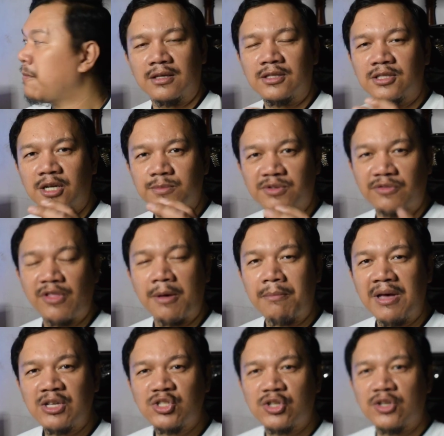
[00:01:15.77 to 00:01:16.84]
In terms of
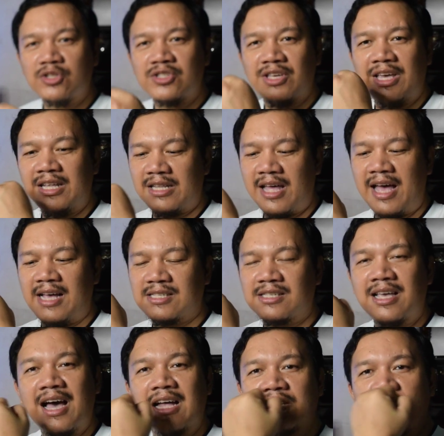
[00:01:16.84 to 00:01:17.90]
dimensions, it has
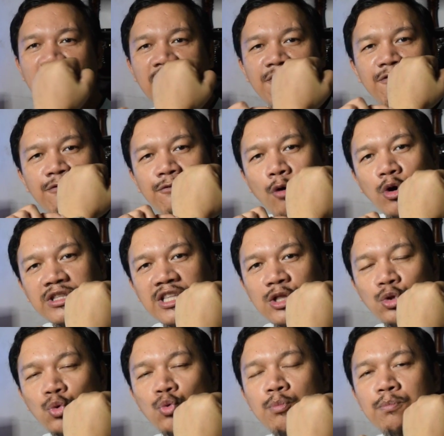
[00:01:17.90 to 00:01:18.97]
got a
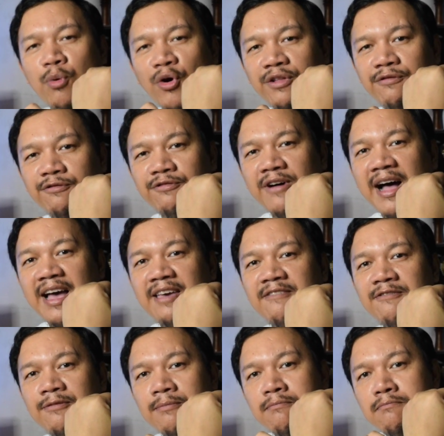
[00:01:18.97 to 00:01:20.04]
42.5
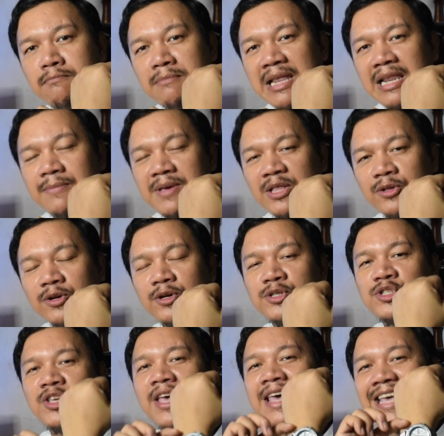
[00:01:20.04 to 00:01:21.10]

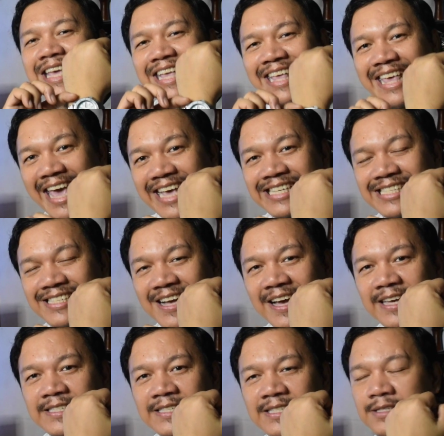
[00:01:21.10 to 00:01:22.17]
millimeters case
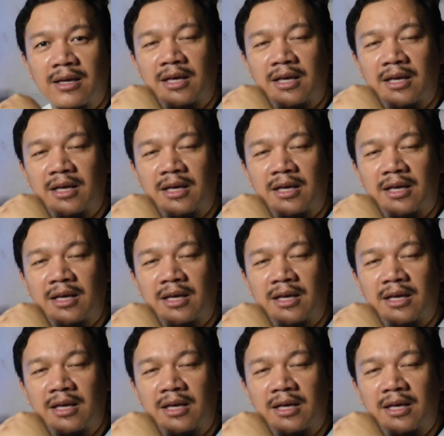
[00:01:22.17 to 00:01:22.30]
size.